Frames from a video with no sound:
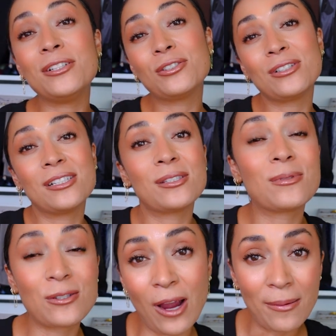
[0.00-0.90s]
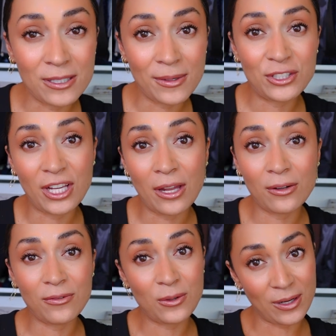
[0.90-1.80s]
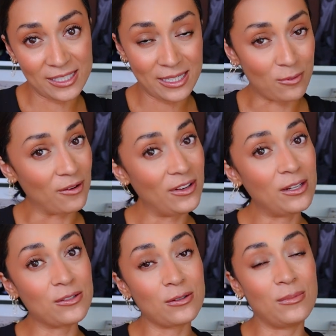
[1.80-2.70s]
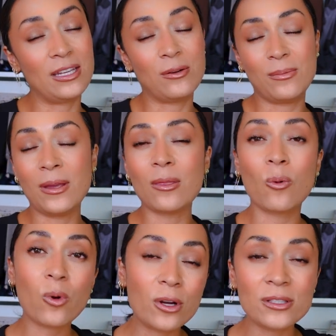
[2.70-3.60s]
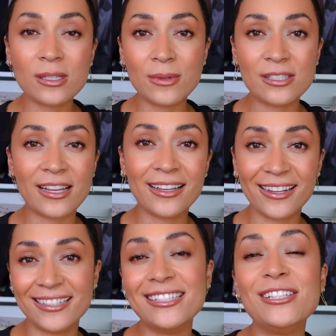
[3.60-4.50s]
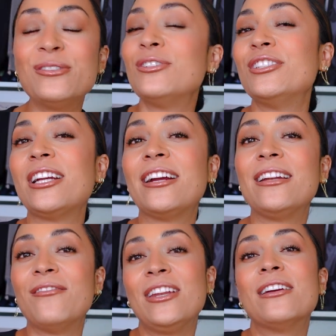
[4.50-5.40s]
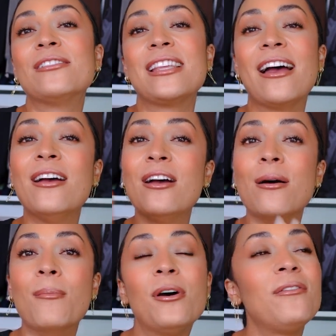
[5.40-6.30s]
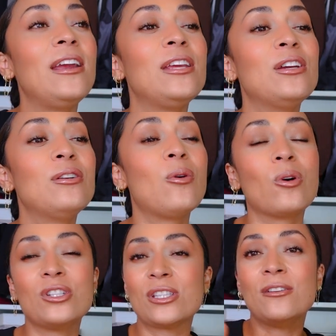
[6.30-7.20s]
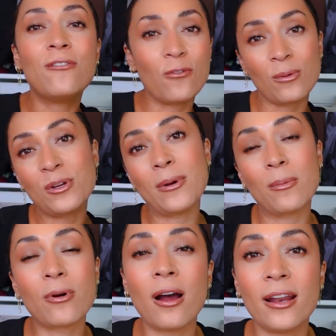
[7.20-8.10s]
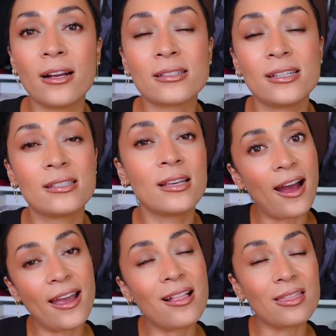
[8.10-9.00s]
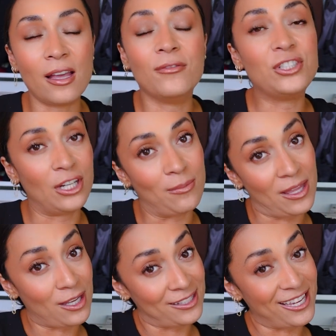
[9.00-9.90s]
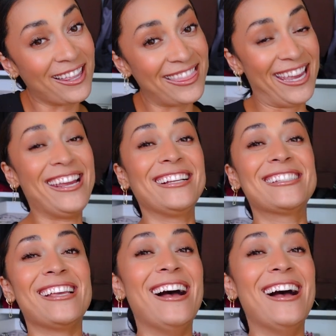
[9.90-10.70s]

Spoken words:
Be sure to subscribe to my channel if you want to see more videos from me. It would mean the world to me so I can continue sharing videos that motivate you or just inform you about products, because I love sharing my thoughts on things.